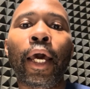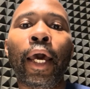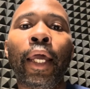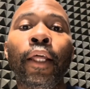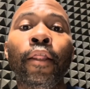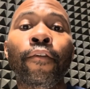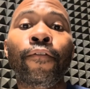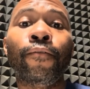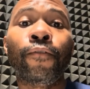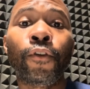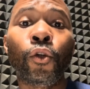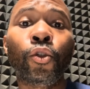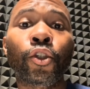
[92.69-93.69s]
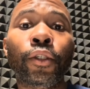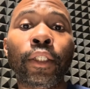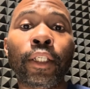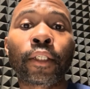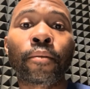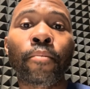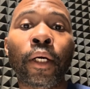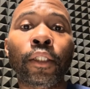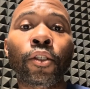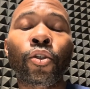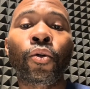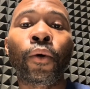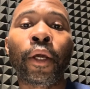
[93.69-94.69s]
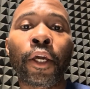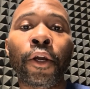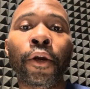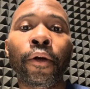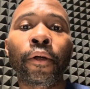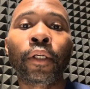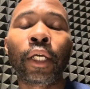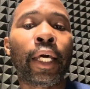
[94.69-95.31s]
And in the future 6 months to a year,